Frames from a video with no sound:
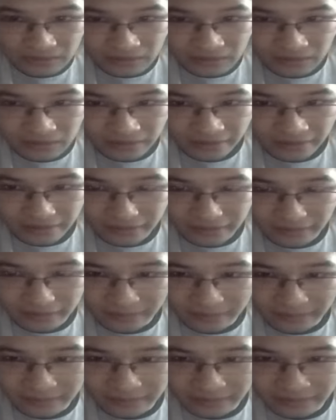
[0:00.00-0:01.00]
and
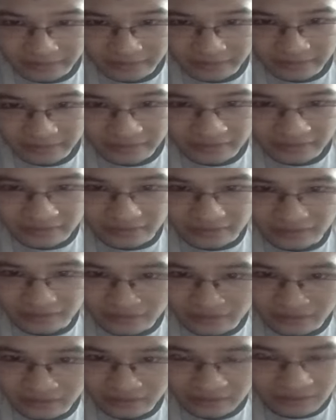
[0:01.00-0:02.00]
if let's say
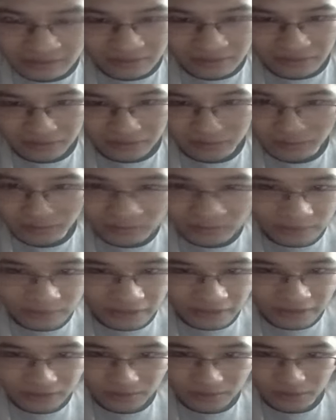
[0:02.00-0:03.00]
okay, we move
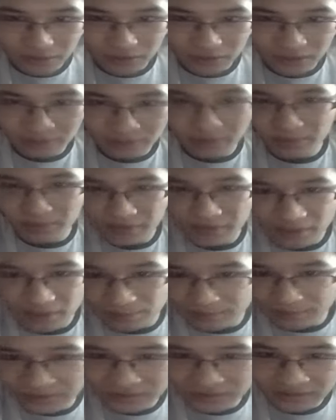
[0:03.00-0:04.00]
back to America, maybe
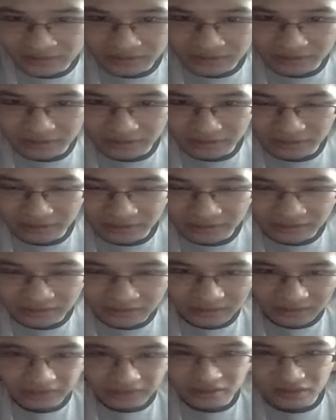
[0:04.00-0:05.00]
I'm just gonna do like
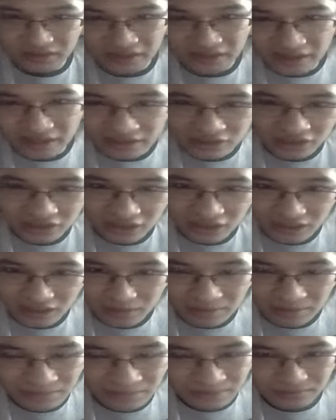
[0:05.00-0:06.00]
a side
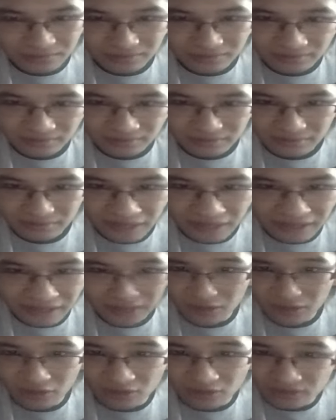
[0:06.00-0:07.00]
job,
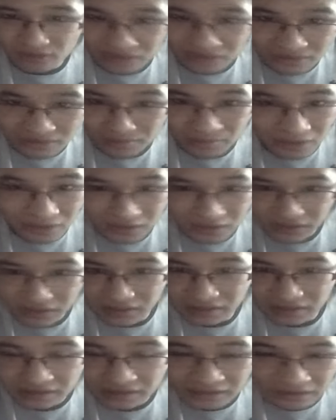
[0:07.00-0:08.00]
earn some
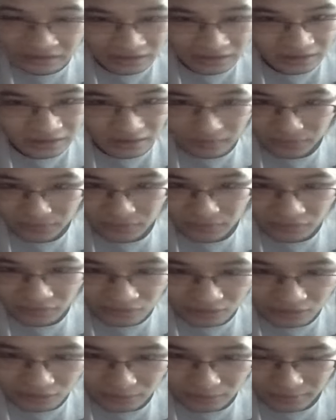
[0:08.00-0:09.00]
money if
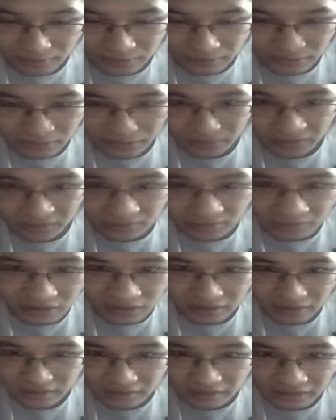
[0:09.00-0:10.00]
I don't get
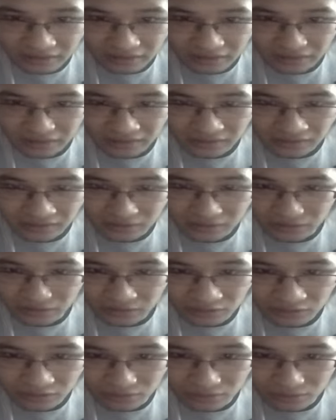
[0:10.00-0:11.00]
monetized on
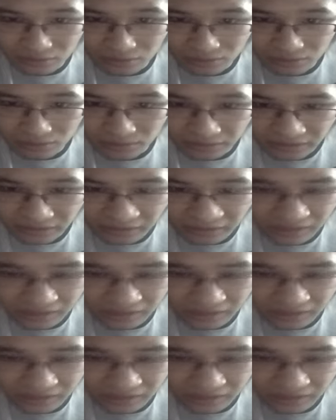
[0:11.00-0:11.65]
YouTube, or like